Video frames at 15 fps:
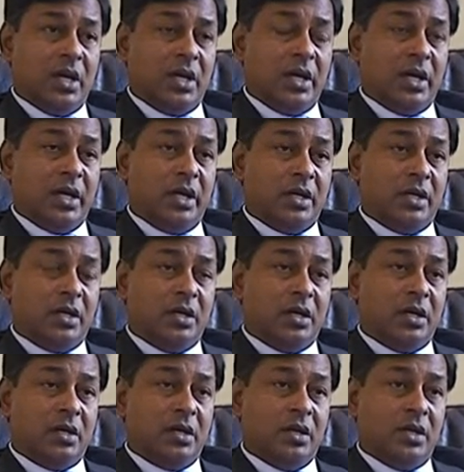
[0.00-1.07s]
And
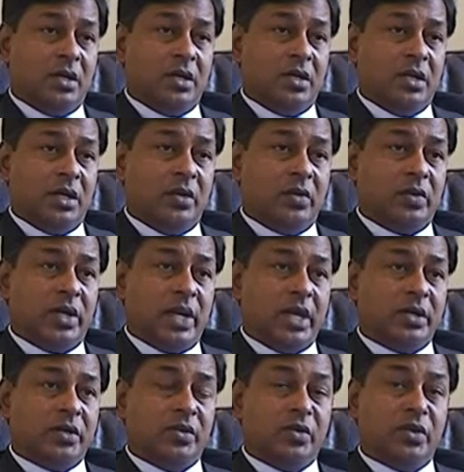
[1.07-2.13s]
they would
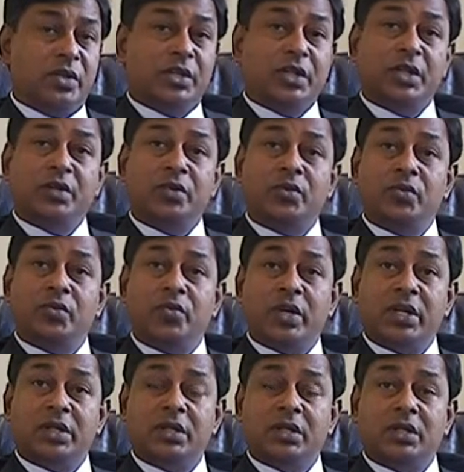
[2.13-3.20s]
like to continue to
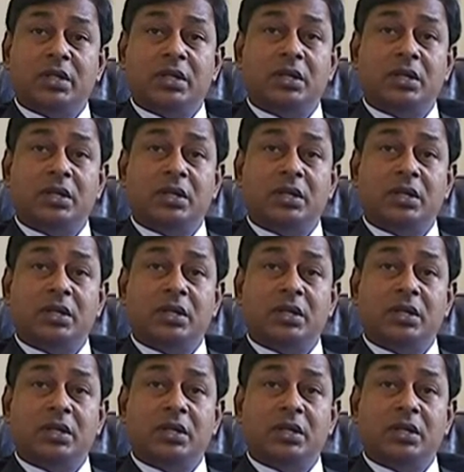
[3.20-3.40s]
work